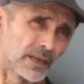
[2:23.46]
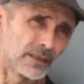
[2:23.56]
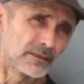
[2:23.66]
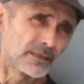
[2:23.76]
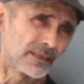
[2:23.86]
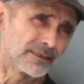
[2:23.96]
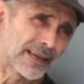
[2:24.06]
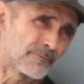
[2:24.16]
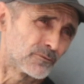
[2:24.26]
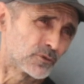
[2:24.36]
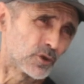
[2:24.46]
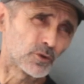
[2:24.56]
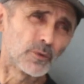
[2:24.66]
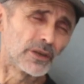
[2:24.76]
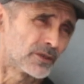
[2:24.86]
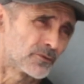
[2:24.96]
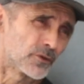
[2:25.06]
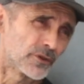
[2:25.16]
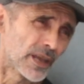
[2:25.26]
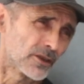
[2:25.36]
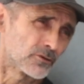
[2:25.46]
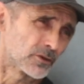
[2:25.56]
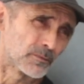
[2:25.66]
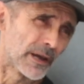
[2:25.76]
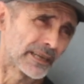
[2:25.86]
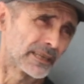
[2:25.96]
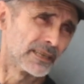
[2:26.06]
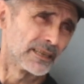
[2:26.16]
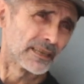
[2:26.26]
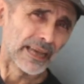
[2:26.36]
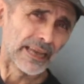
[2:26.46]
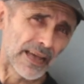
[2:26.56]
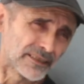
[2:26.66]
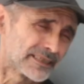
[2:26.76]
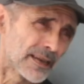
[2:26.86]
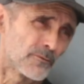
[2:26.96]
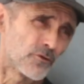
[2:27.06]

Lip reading: and then I'm just waiting for the answers back. I had some